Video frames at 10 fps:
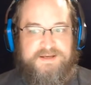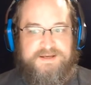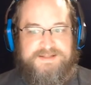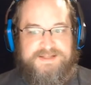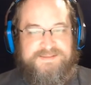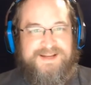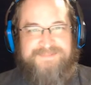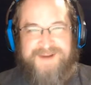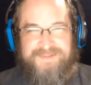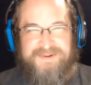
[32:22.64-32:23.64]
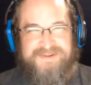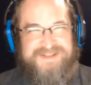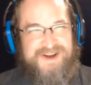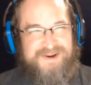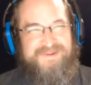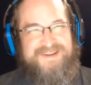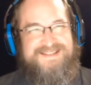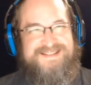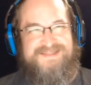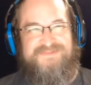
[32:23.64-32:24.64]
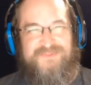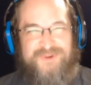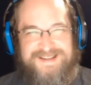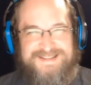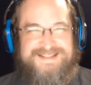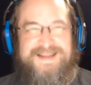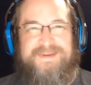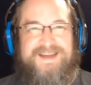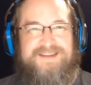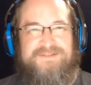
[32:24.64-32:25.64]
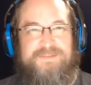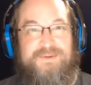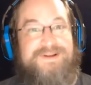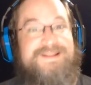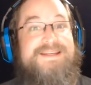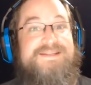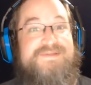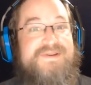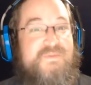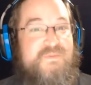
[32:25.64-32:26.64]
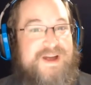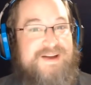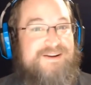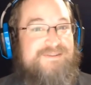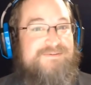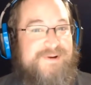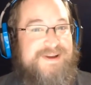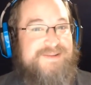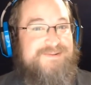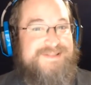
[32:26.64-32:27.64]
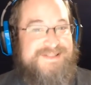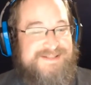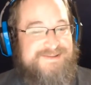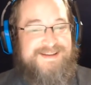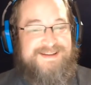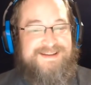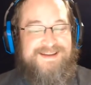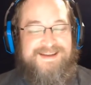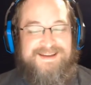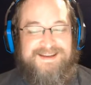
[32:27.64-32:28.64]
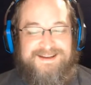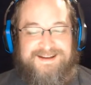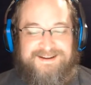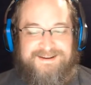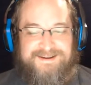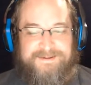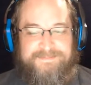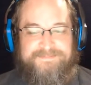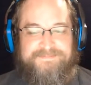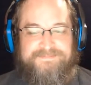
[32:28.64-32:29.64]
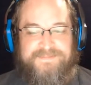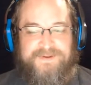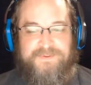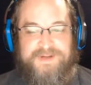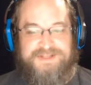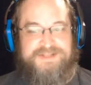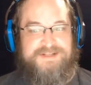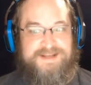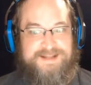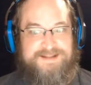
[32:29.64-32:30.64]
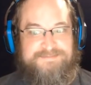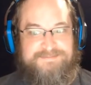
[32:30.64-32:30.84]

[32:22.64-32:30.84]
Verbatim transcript: it seemed like Mama was always just one step ahead of him, or at least was aware of what he was doing, um, which it